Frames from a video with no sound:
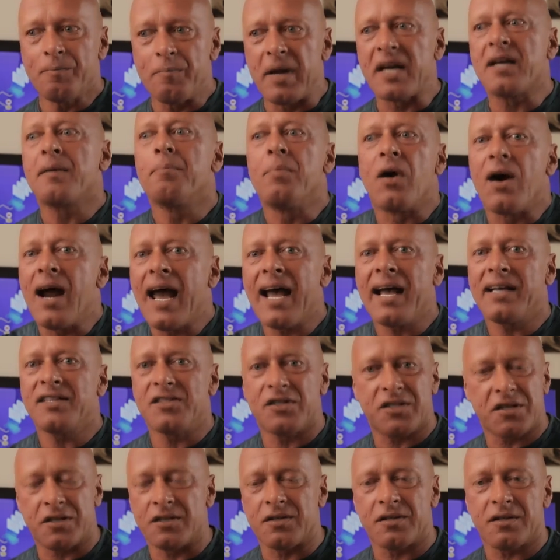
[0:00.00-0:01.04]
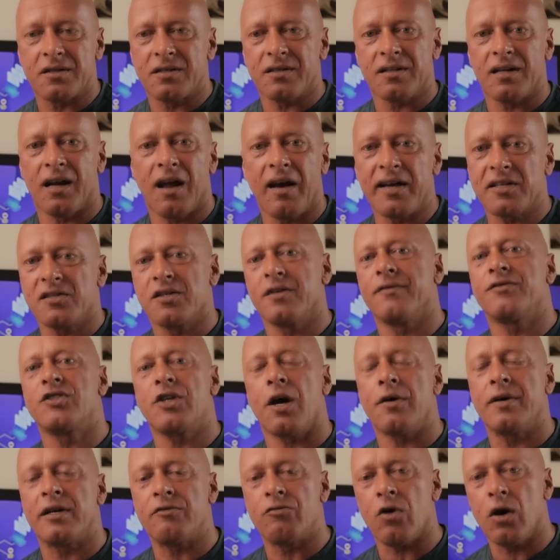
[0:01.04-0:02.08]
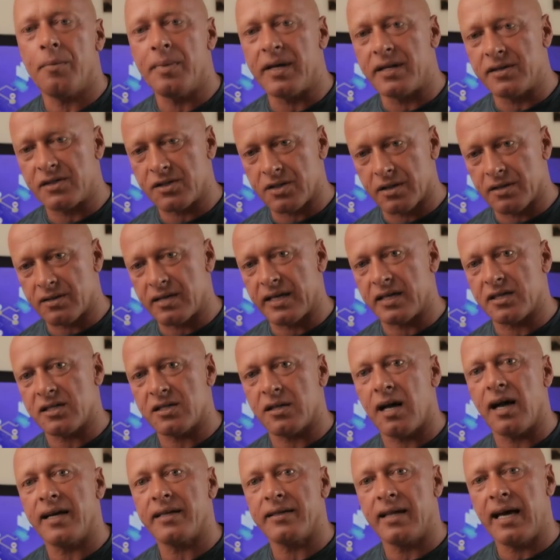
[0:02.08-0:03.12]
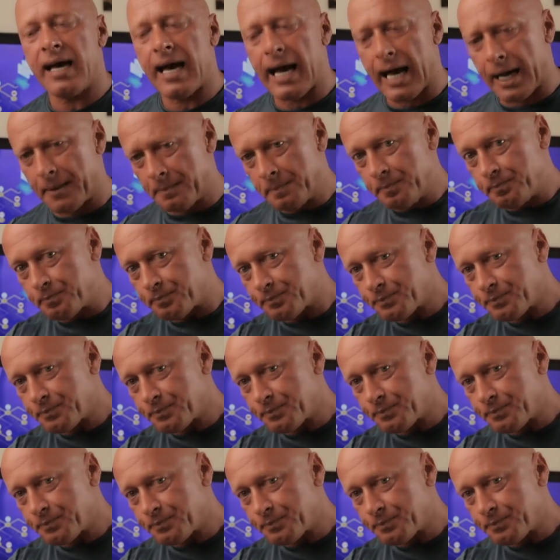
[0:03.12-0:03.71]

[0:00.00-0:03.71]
big brands and the likes of Tony Robbins and things like that.